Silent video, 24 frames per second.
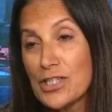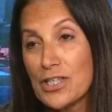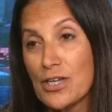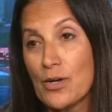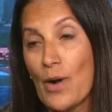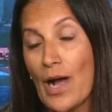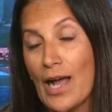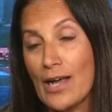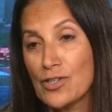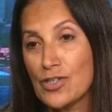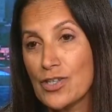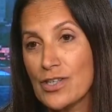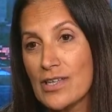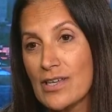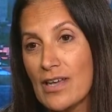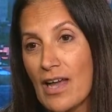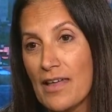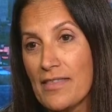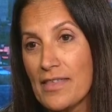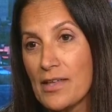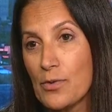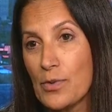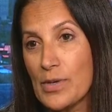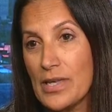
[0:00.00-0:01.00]
do. Actually,
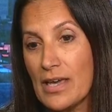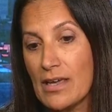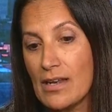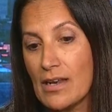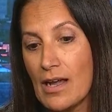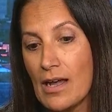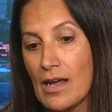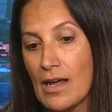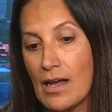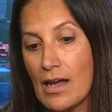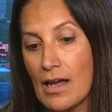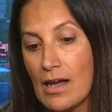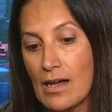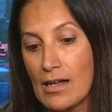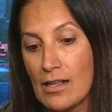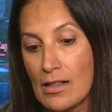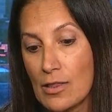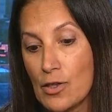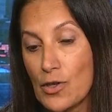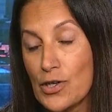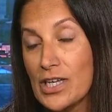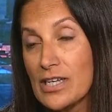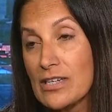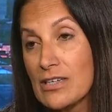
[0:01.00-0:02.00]
I think we get a, a
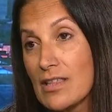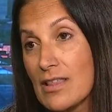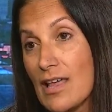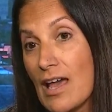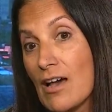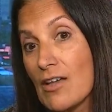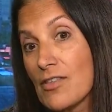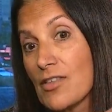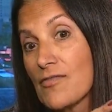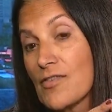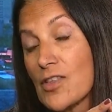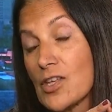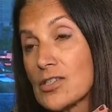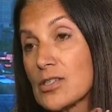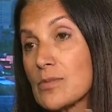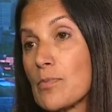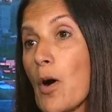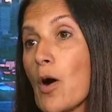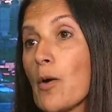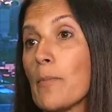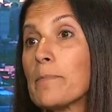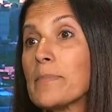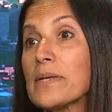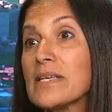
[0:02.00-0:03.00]
look into the health of the
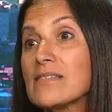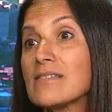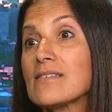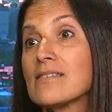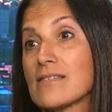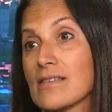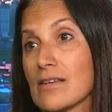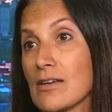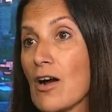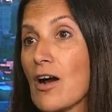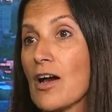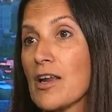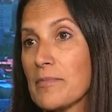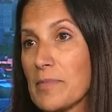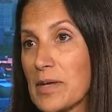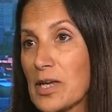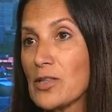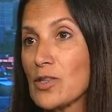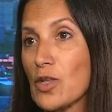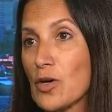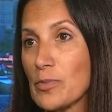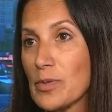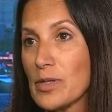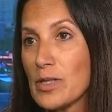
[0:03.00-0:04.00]
small business economy
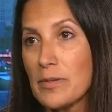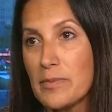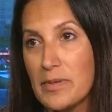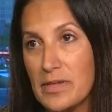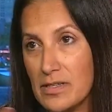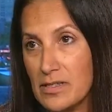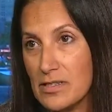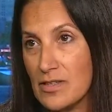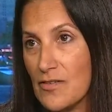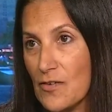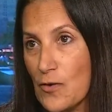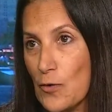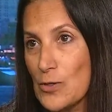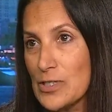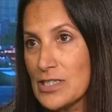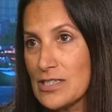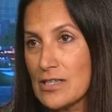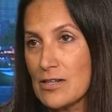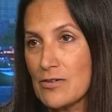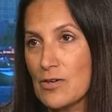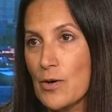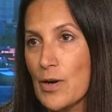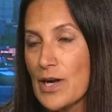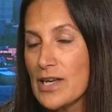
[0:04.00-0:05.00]
globally because, of course,
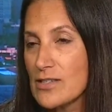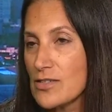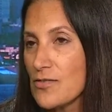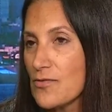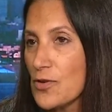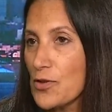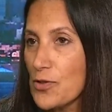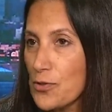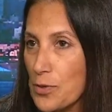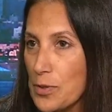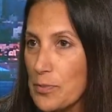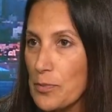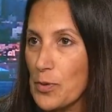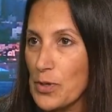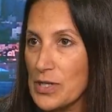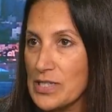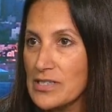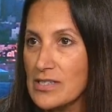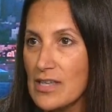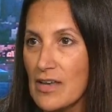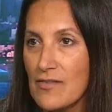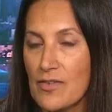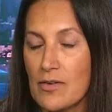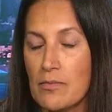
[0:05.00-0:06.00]
Xero has over three
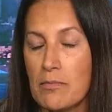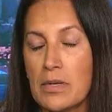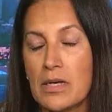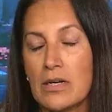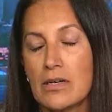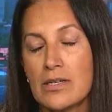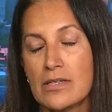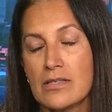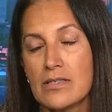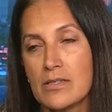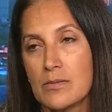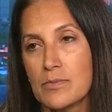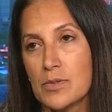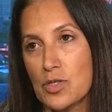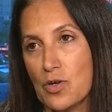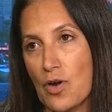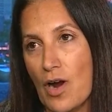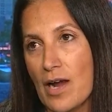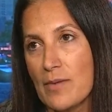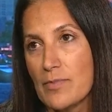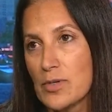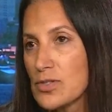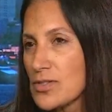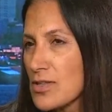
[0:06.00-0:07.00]
point seven million
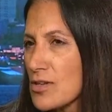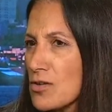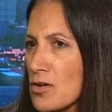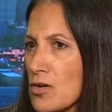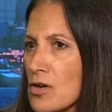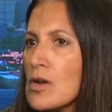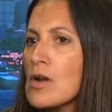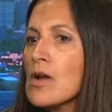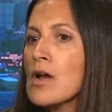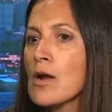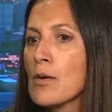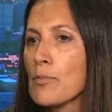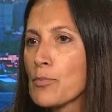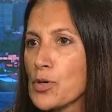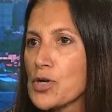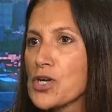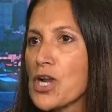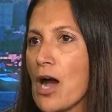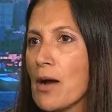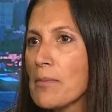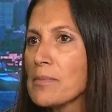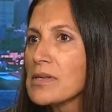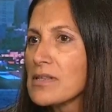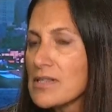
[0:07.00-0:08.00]
subscribers that are
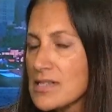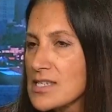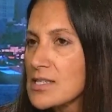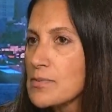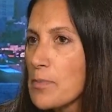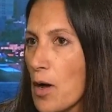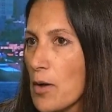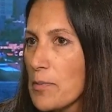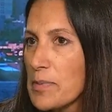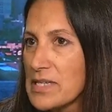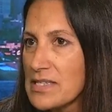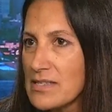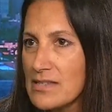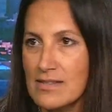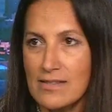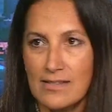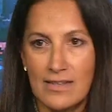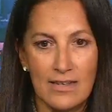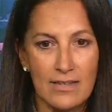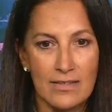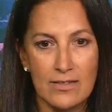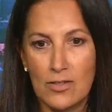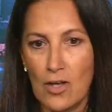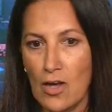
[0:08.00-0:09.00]
predominantly small
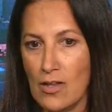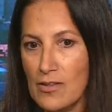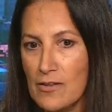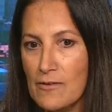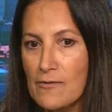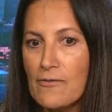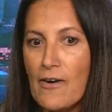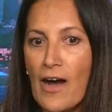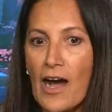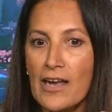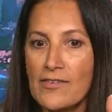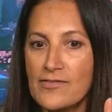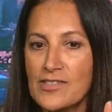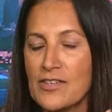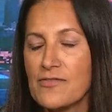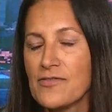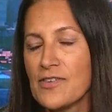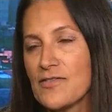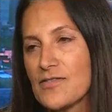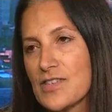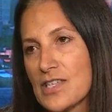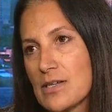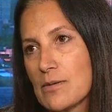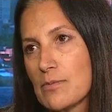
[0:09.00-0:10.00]
businesses, call it five to
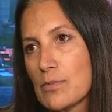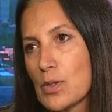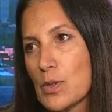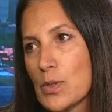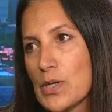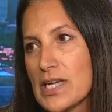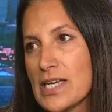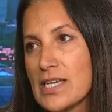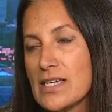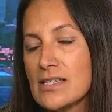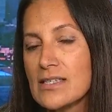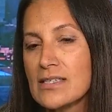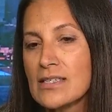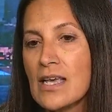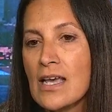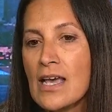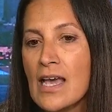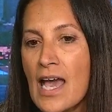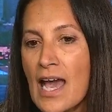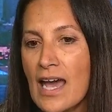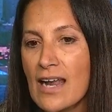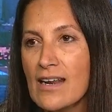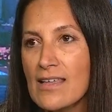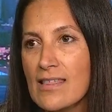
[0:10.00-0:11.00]
fifty employees.
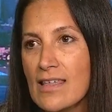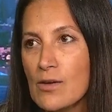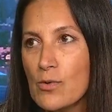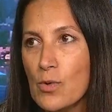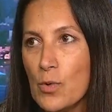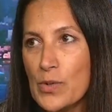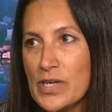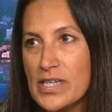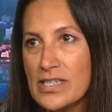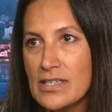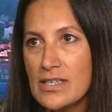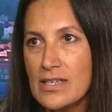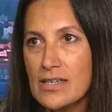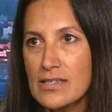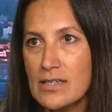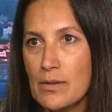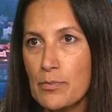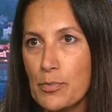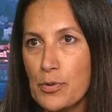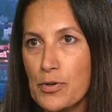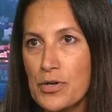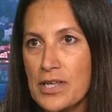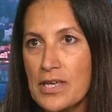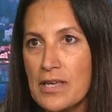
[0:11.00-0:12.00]
And I think what we see is a
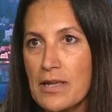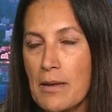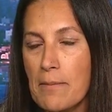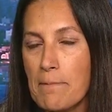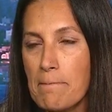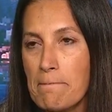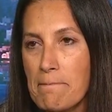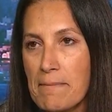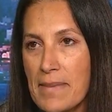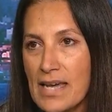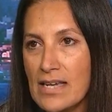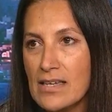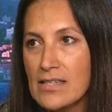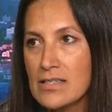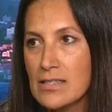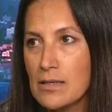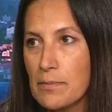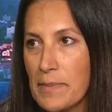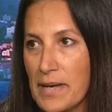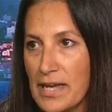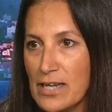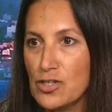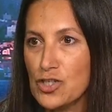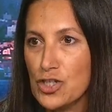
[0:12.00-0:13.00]
pretty
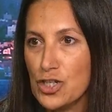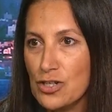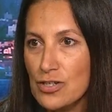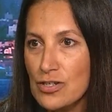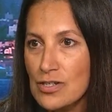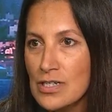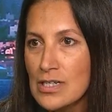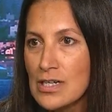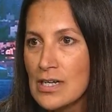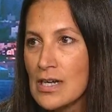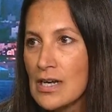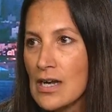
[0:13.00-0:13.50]
mixed picture.